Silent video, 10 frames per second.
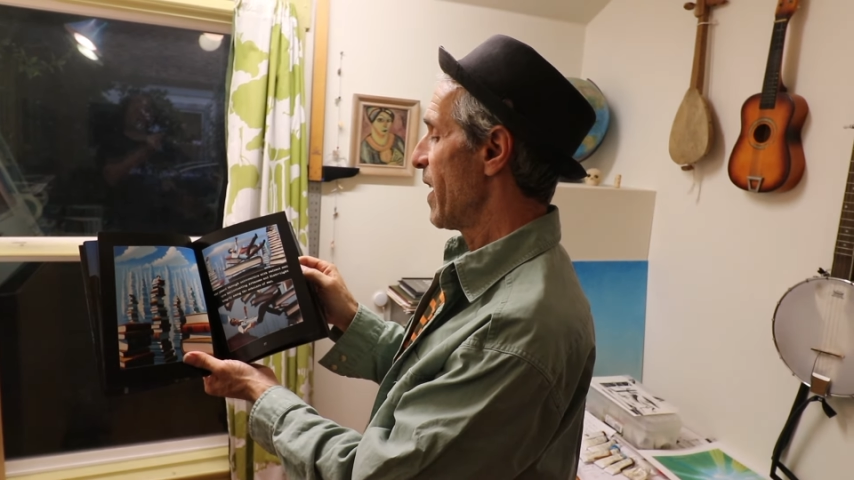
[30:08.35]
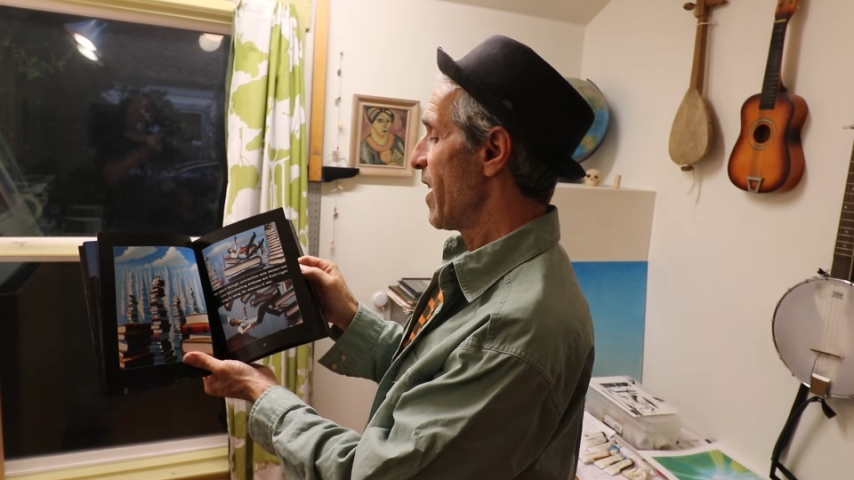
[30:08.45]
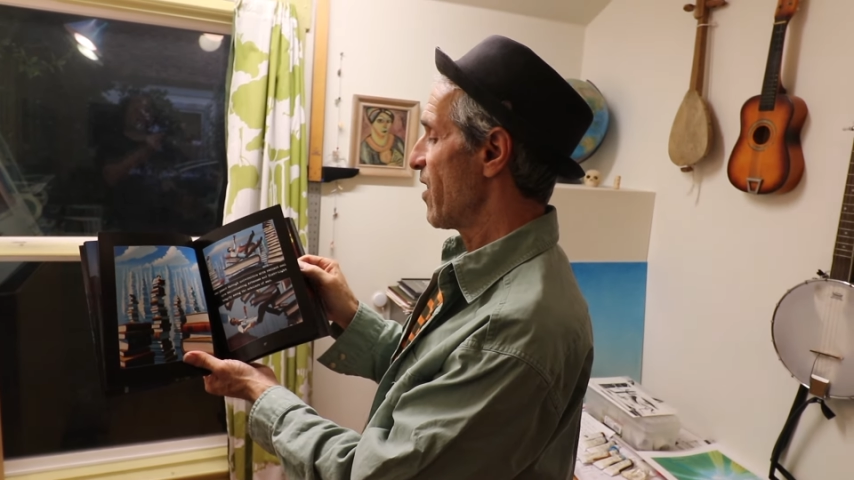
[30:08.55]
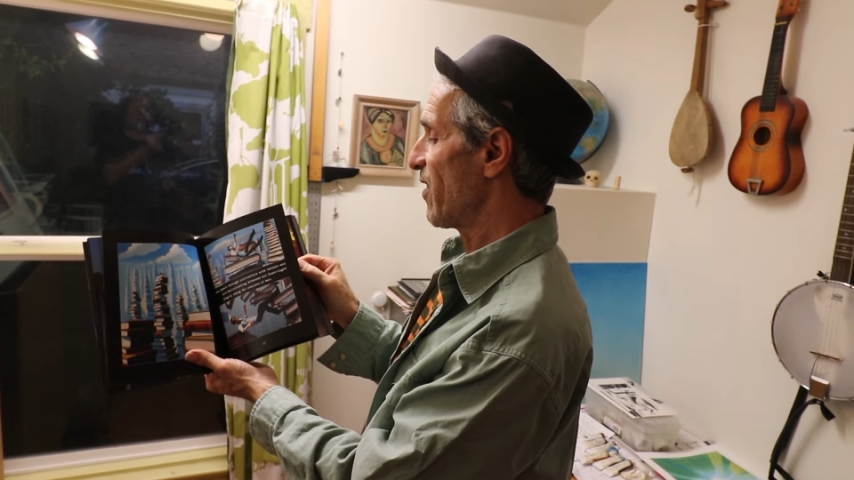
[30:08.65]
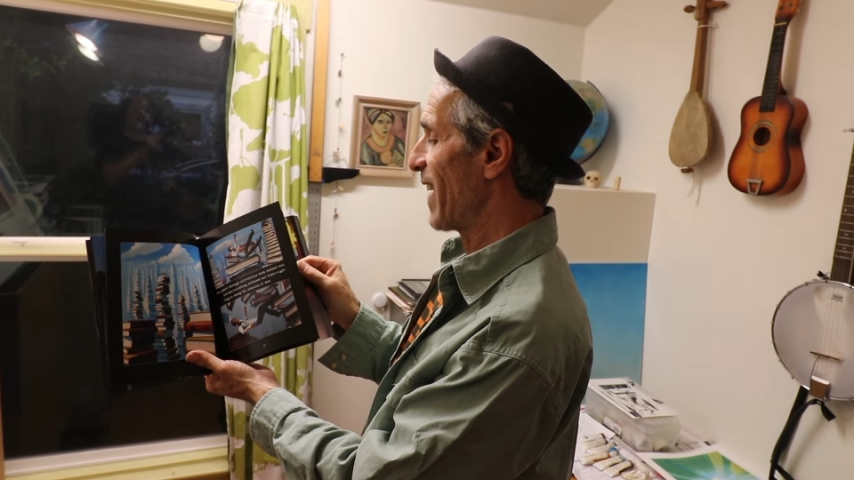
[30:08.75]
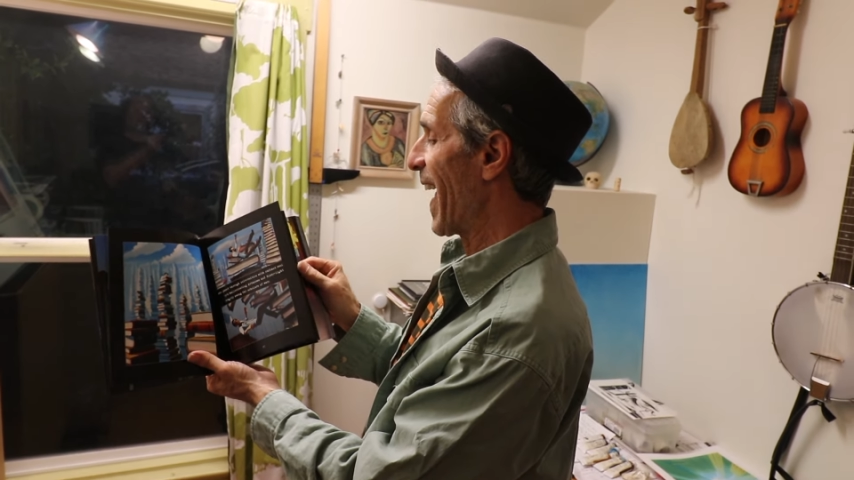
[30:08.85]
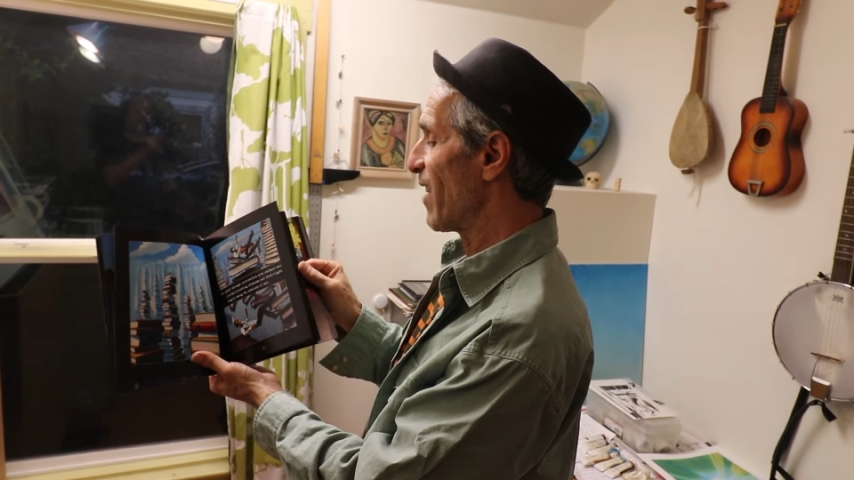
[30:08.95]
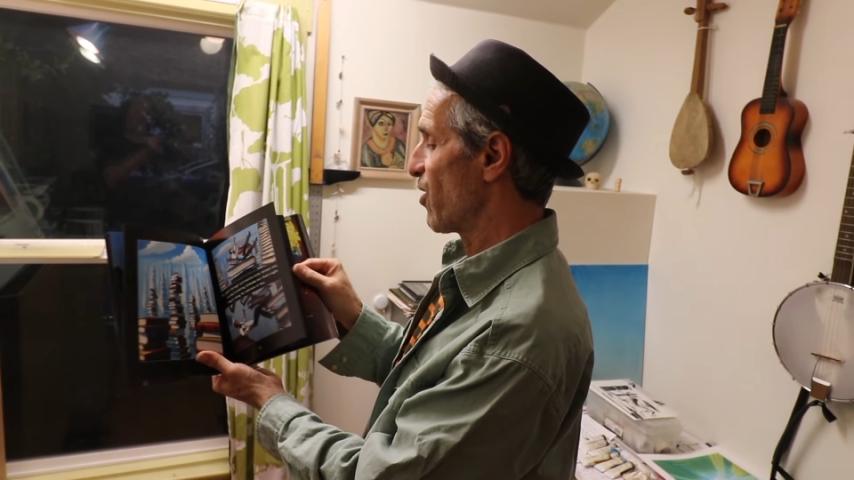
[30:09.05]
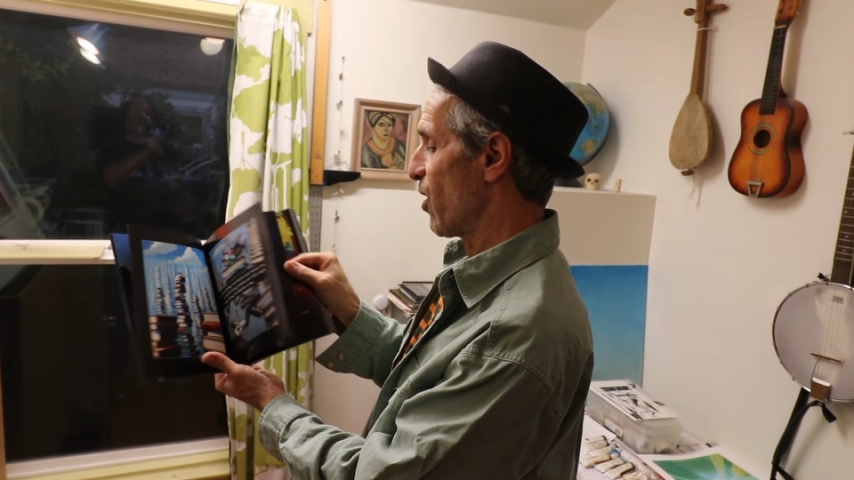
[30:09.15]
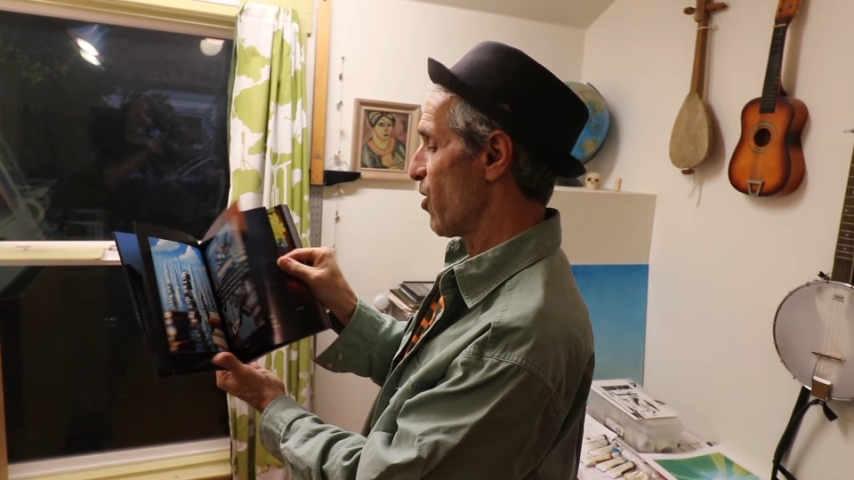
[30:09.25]

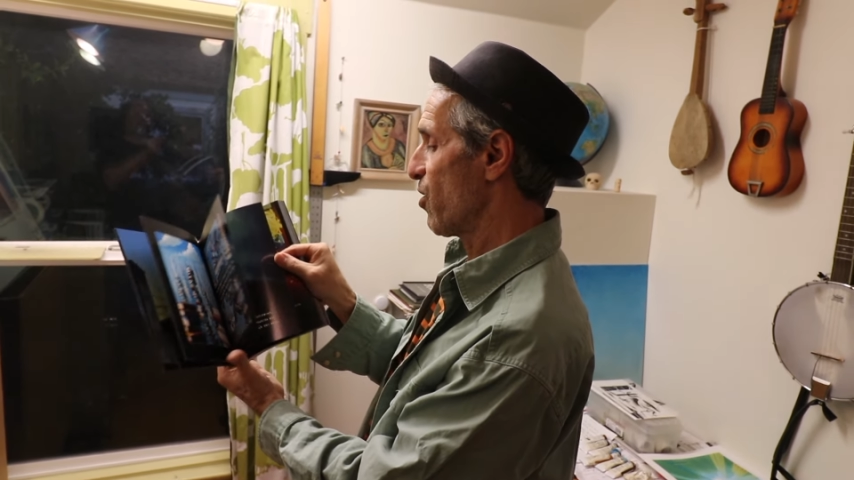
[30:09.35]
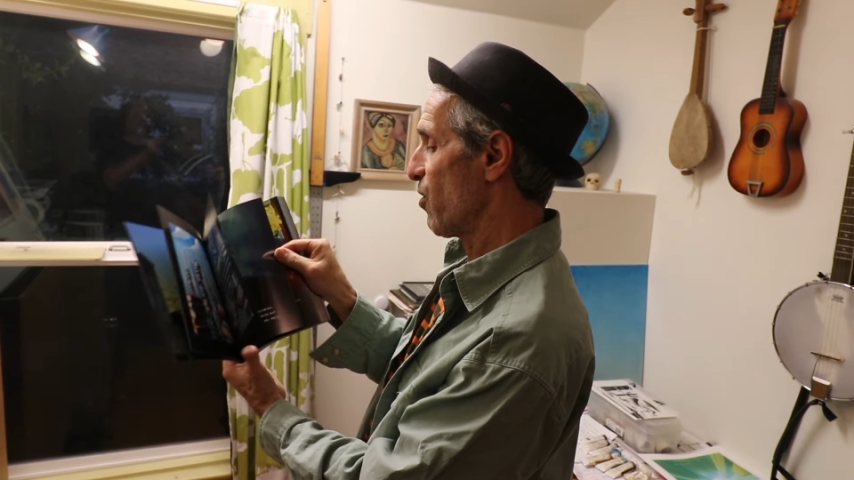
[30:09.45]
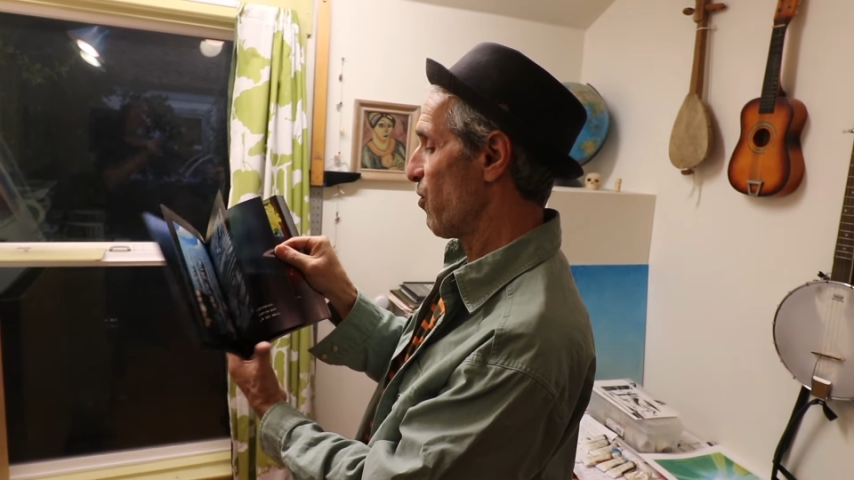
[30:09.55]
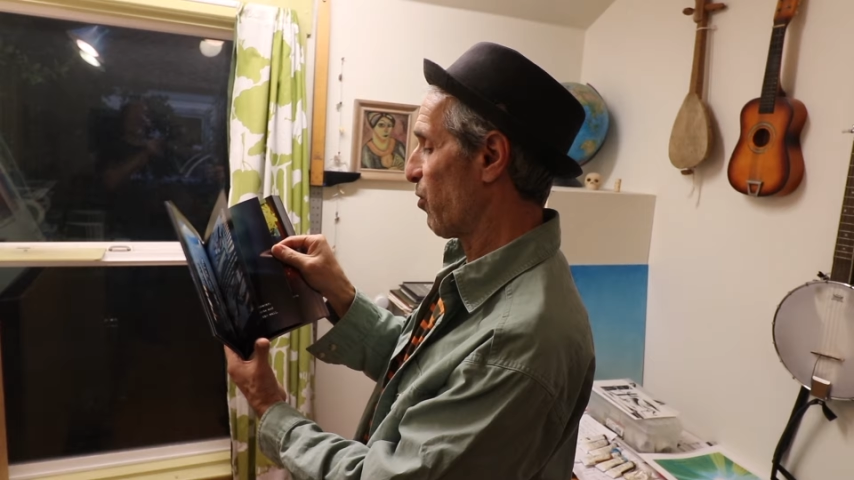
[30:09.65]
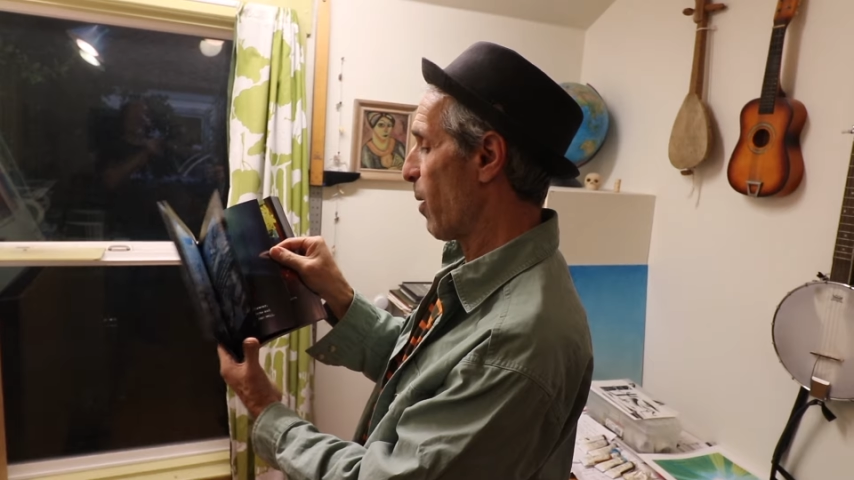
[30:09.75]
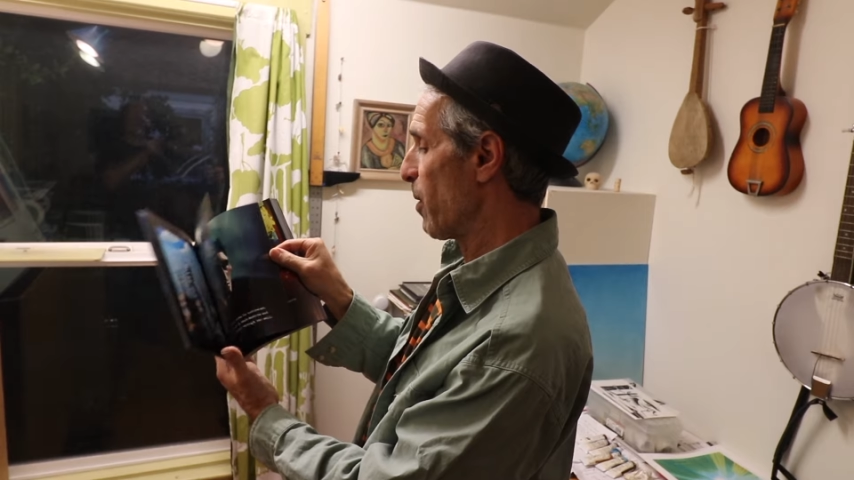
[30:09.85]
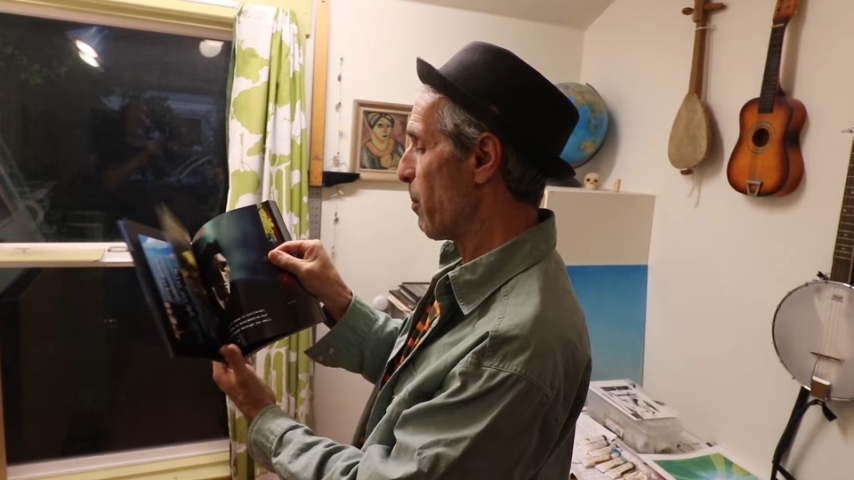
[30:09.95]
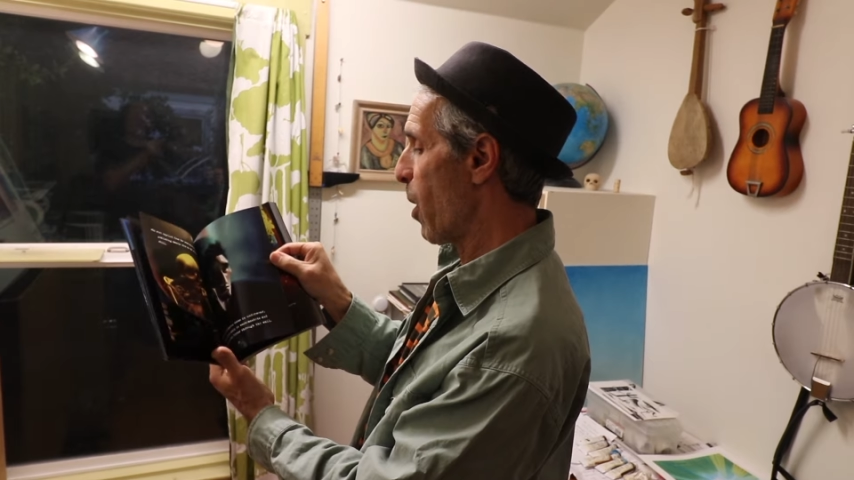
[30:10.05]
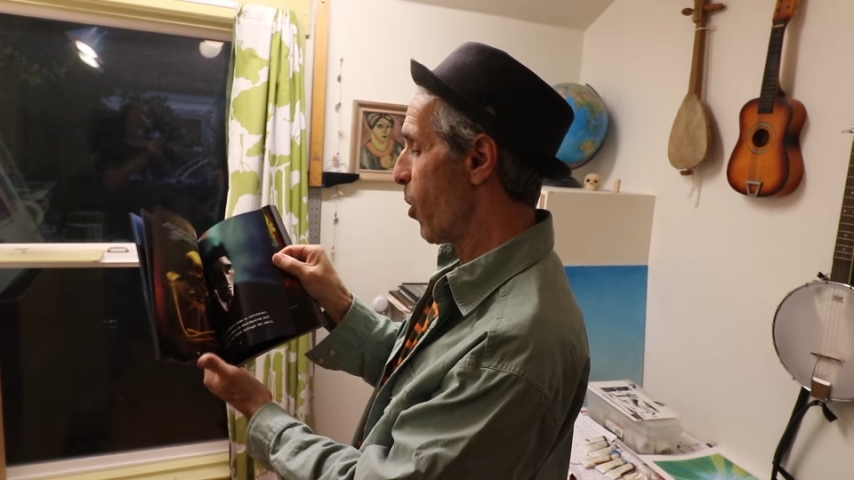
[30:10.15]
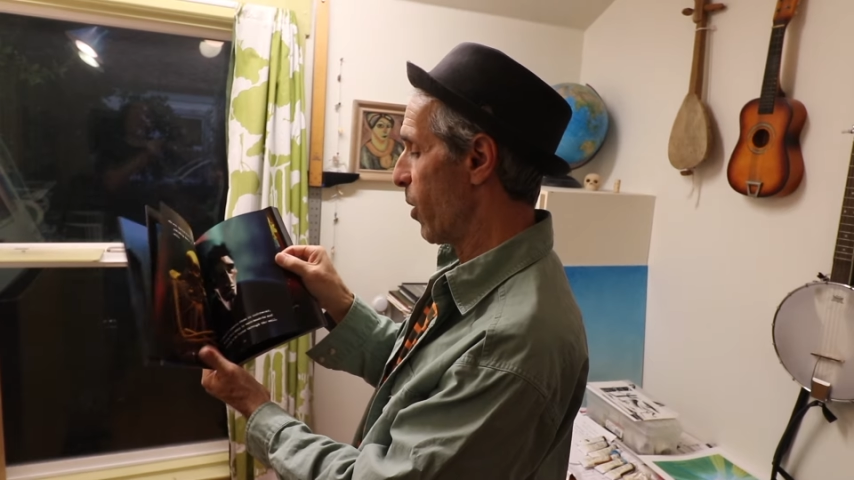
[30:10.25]
stanzas from the
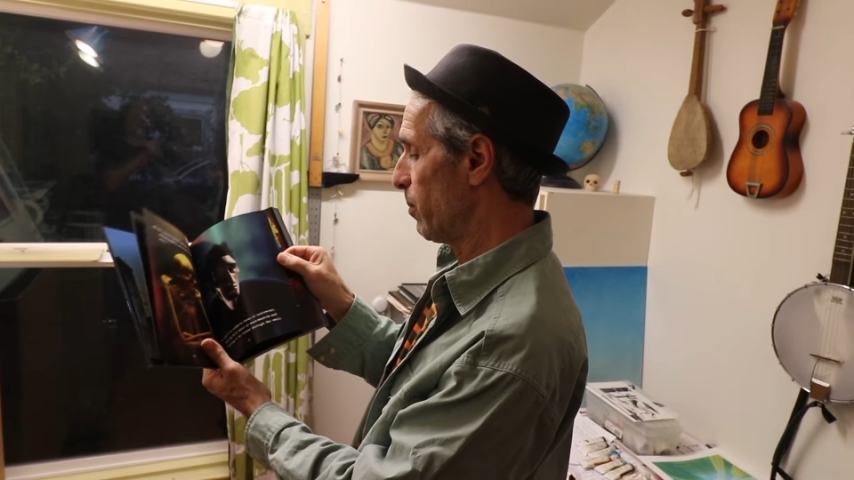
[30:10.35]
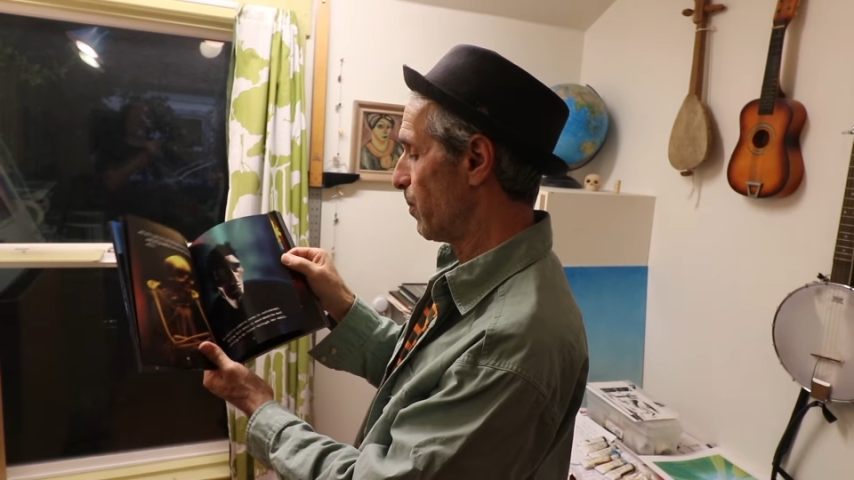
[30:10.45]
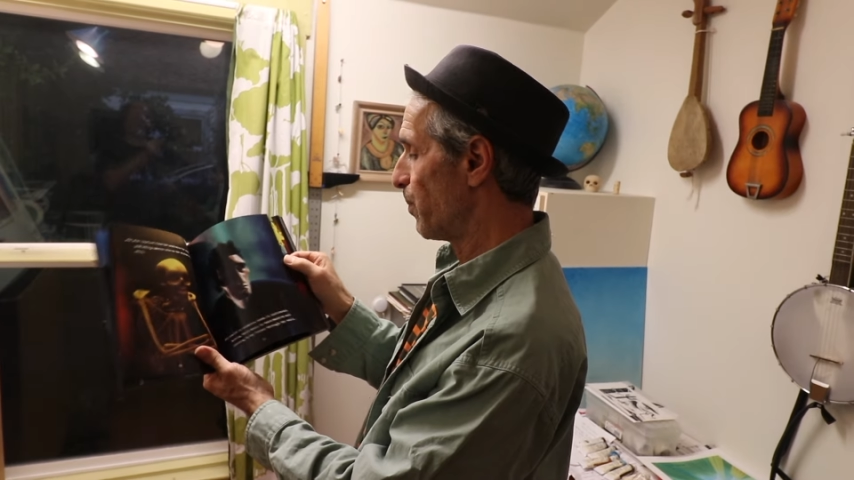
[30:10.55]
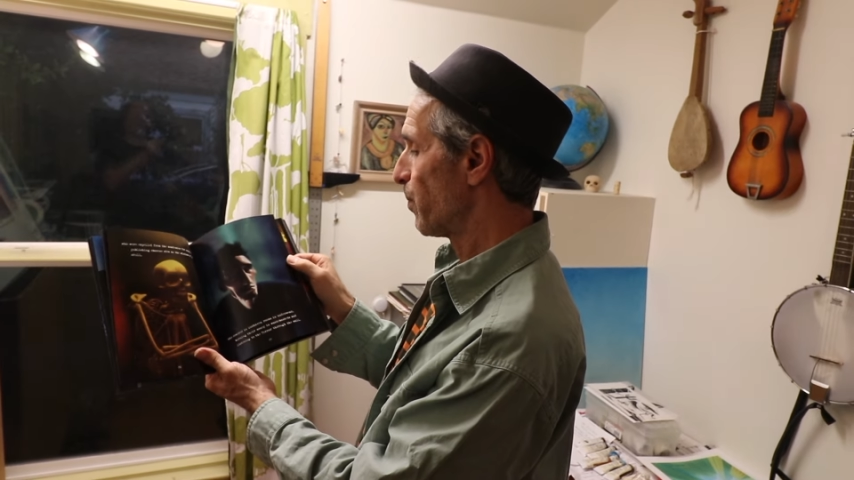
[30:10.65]
poem.